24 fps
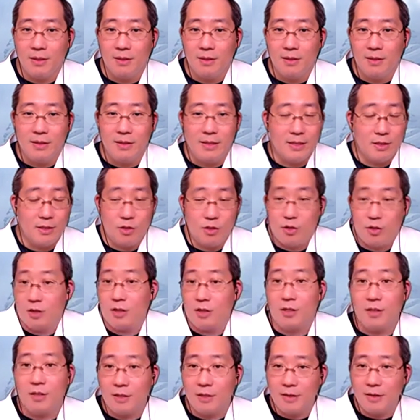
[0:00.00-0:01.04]
It's
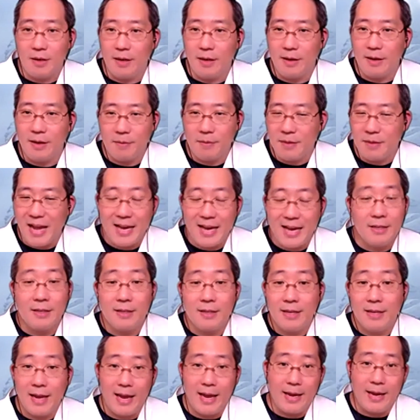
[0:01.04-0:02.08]
just night and
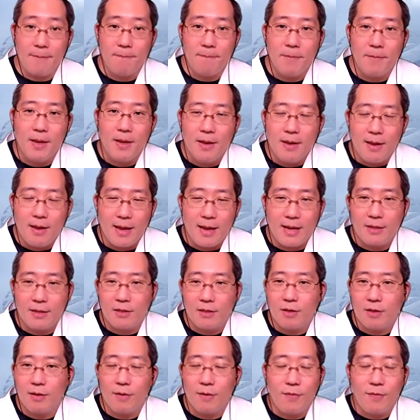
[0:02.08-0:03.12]
day. And
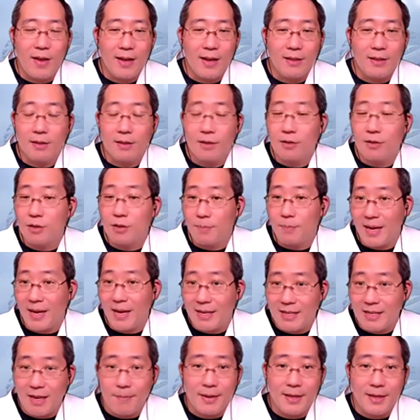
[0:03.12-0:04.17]
so the fact that there's a
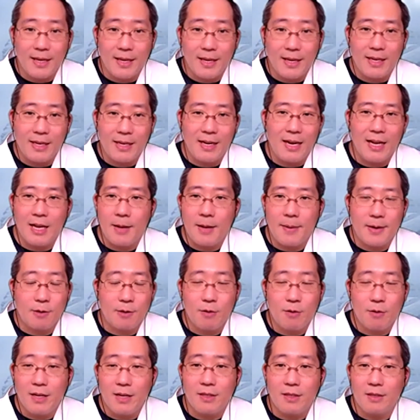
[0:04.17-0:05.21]
pandemic and an economic
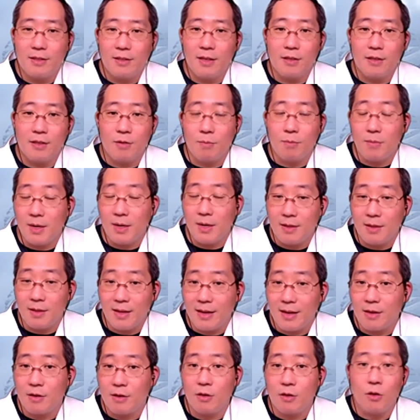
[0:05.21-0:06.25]
crisis doesn't mean that
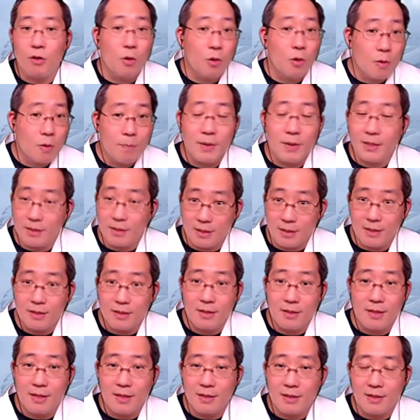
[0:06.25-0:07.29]
your
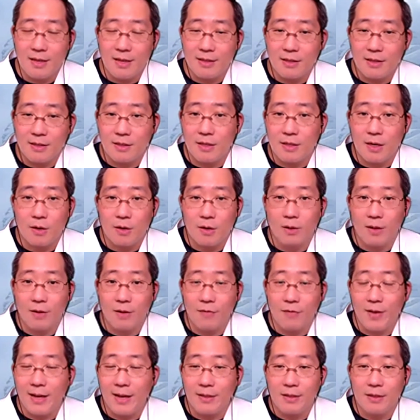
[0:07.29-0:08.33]
business is necessarily
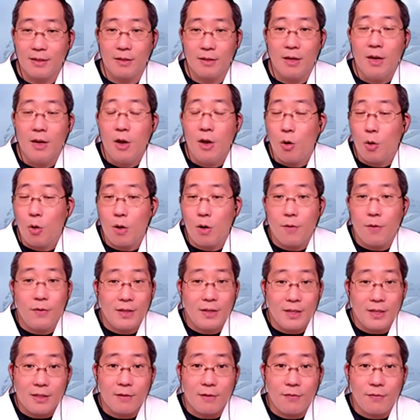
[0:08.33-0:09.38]
affected. Or if it
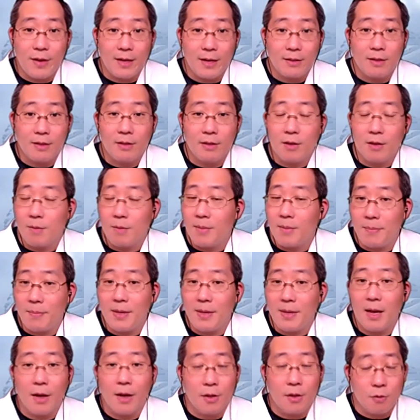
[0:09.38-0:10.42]
is affected, there may
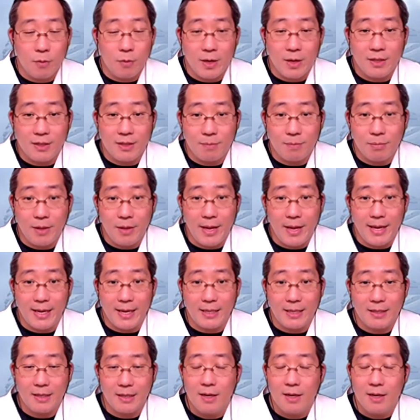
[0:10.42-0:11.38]
be other ways to play it.